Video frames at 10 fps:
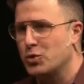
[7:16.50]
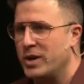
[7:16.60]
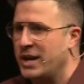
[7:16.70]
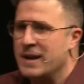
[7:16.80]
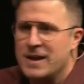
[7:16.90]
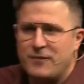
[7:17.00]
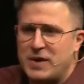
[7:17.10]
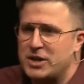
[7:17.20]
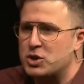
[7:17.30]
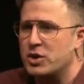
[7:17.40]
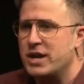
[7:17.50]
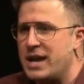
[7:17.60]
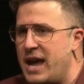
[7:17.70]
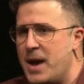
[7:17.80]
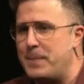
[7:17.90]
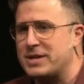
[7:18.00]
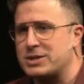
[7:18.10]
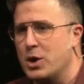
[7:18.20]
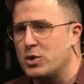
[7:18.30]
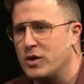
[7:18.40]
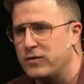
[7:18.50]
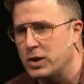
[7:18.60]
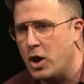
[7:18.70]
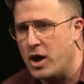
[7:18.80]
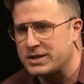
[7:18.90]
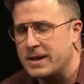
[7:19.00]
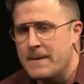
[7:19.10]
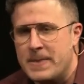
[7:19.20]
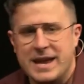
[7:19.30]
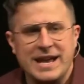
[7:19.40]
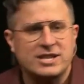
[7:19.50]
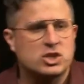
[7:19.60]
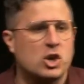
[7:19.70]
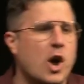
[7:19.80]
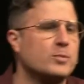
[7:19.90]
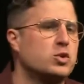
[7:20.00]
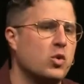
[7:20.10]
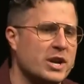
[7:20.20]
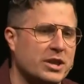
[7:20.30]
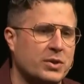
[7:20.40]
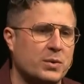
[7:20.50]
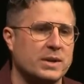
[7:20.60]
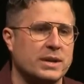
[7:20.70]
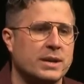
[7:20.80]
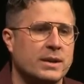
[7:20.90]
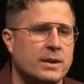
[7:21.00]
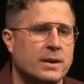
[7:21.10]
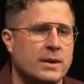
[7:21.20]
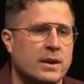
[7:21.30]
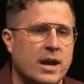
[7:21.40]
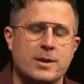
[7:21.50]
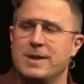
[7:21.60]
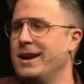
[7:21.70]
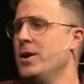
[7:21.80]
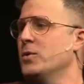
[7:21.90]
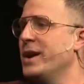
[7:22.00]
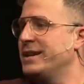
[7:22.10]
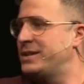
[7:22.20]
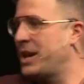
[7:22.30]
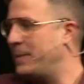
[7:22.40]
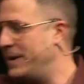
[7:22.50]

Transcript: Grit, featured in an episode of Lost. It's Psalm 23 and you'd be like, oh, great, JP,